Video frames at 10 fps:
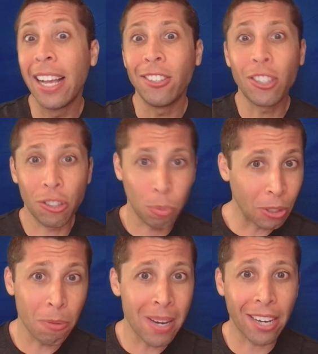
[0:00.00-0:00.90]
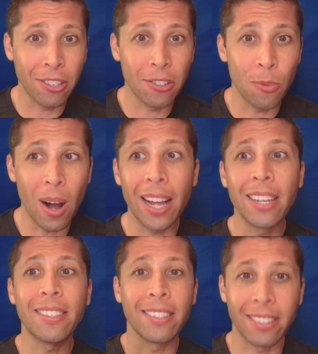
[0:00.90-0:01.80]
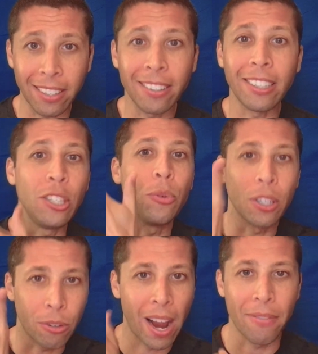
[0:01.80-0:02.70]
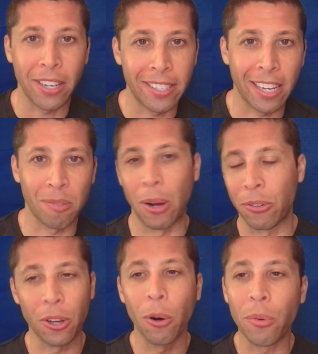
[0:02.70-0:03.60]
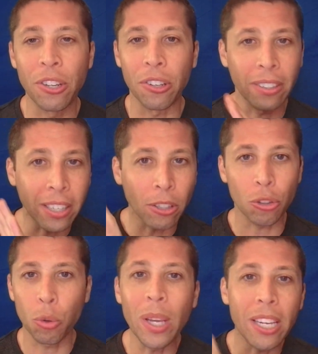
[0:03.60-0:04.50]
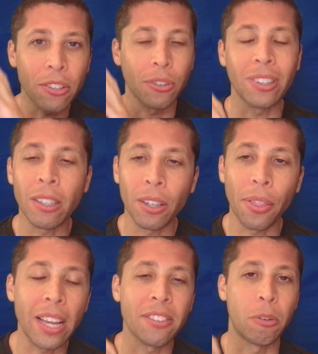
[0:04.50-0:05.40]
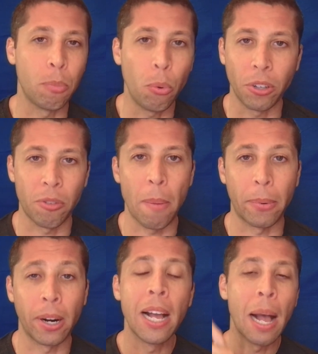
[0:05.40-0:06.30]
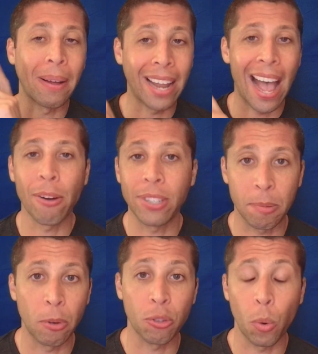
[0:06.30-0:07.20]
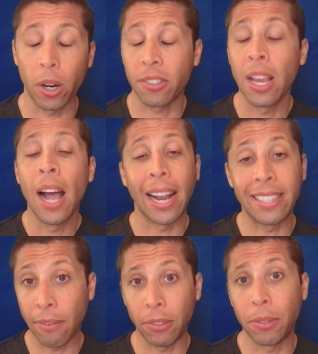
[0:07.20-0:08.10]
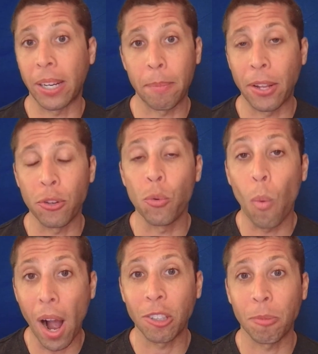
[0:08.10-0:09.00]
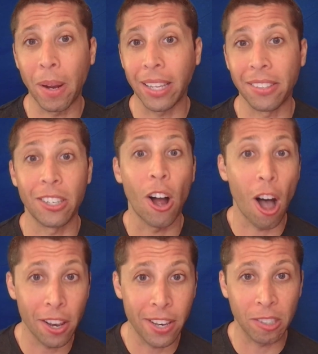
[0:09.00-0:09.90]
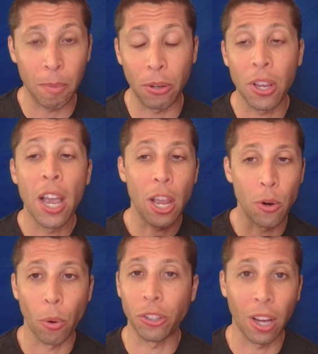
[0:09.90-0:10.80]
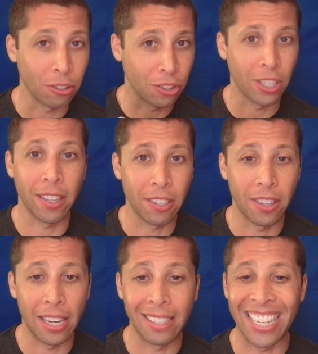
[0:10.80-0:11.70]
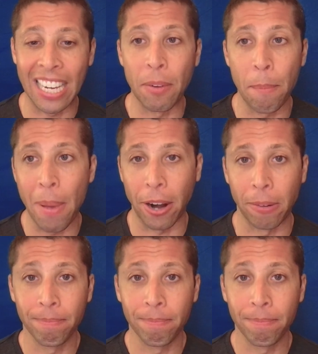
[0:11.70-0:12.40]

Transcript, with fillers: just switch them to X's and Y's and suddenly you can graph it in Desmos. So these are little tweaks or little things that are important to remember about how Desmos works. I definitely recommend you watch my lesson on Desmos in order to understand these things even better.